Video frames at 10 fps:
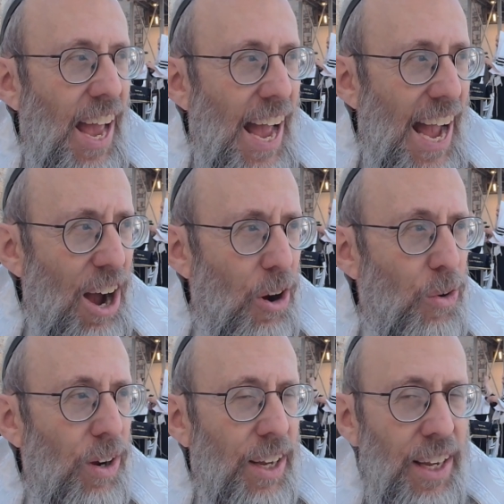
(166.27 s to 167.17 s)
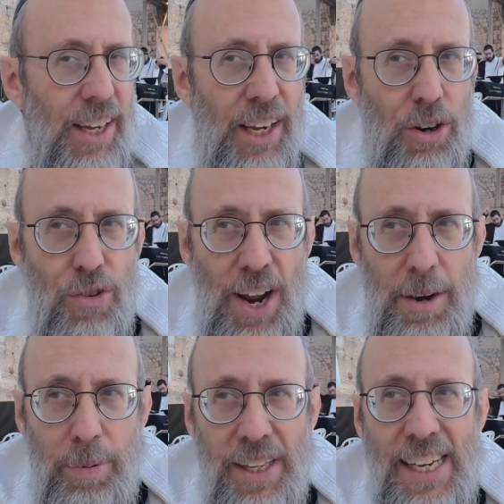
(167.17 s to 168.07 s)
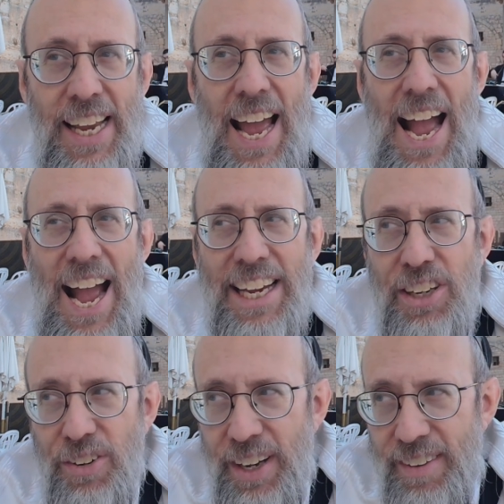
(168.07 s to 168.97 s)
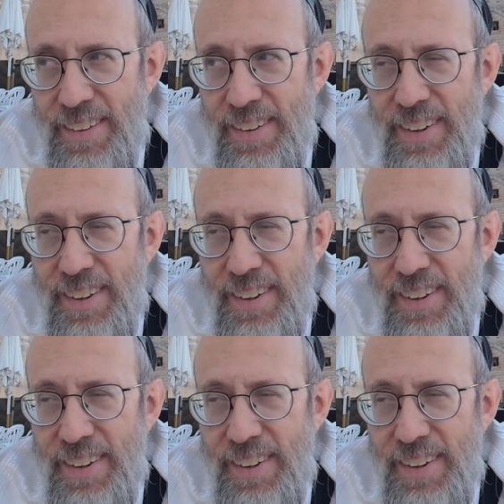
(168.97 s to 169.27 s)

how incredibly accurate